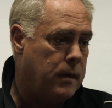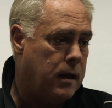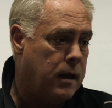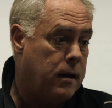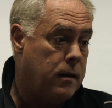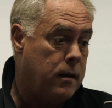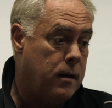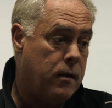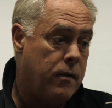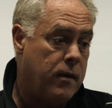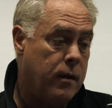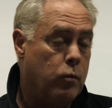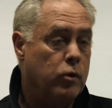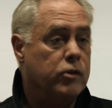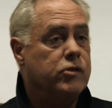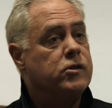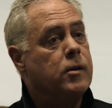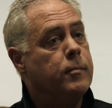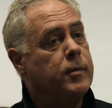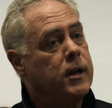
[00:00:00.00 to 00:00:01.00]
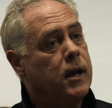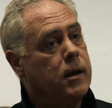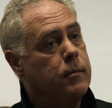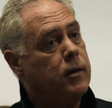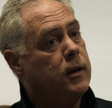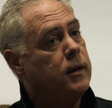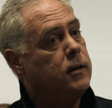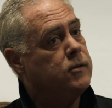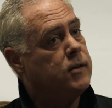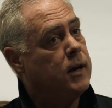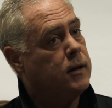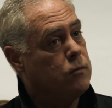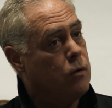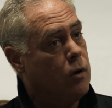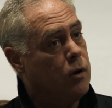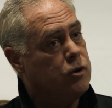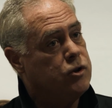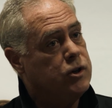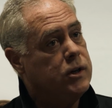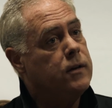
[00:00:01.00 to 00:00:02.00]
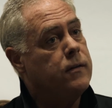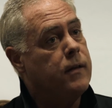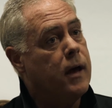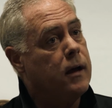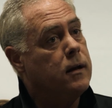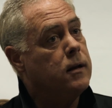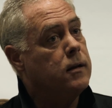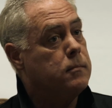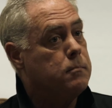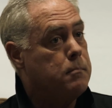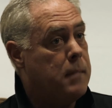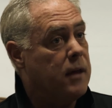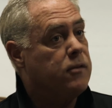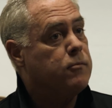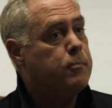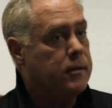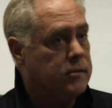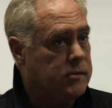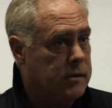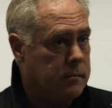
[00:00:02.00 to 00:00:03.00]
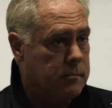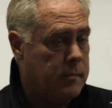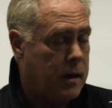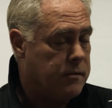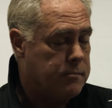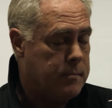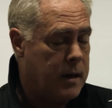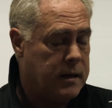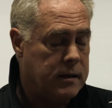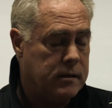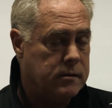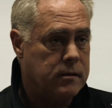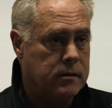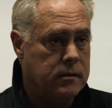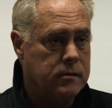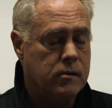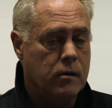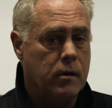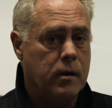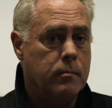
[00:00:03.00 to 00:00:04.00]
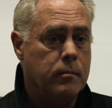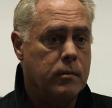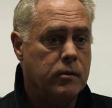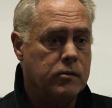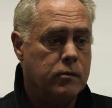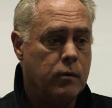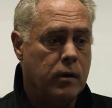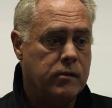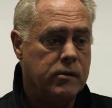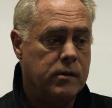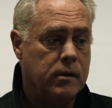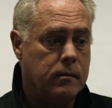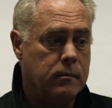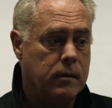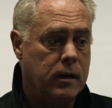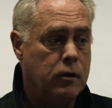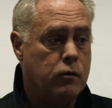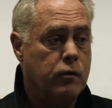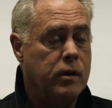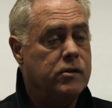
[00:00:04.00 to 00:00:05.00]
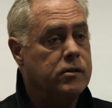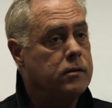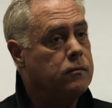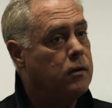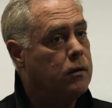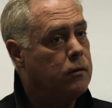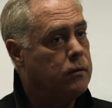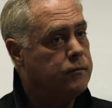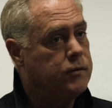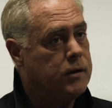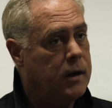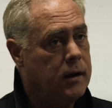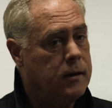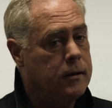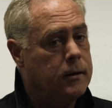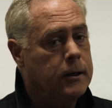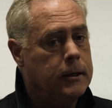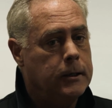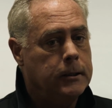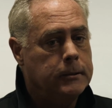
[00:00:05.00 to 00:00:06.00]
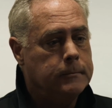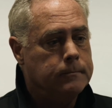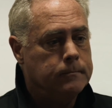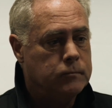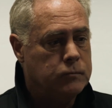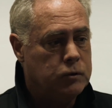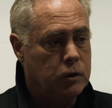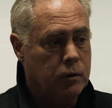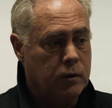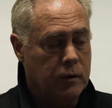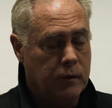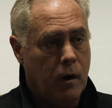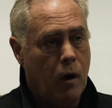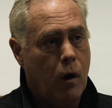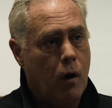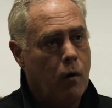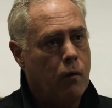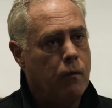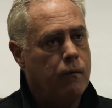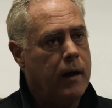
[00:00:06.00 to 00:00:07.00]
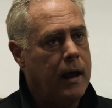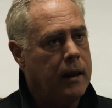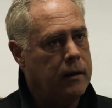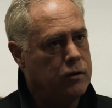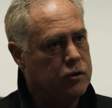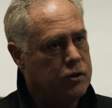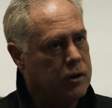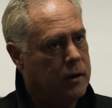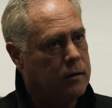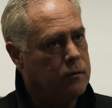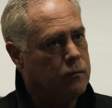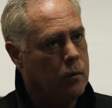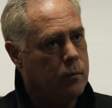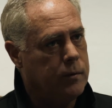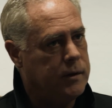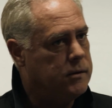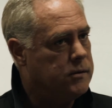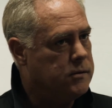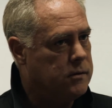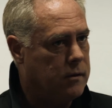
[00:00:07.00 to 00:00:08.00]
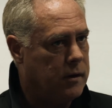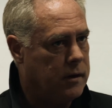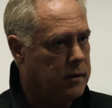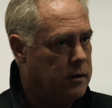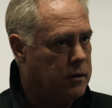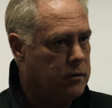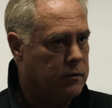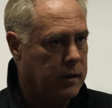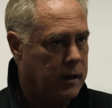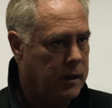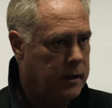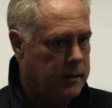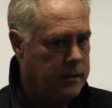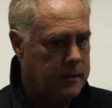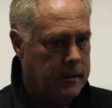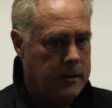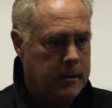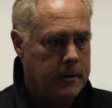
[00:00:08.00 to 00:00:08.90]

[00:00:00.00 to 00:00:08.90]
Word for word: And there was some enabling technology in that, in mathematics at the time. But so I see an increasing role of tech to look at the whole value chain of what we design and create,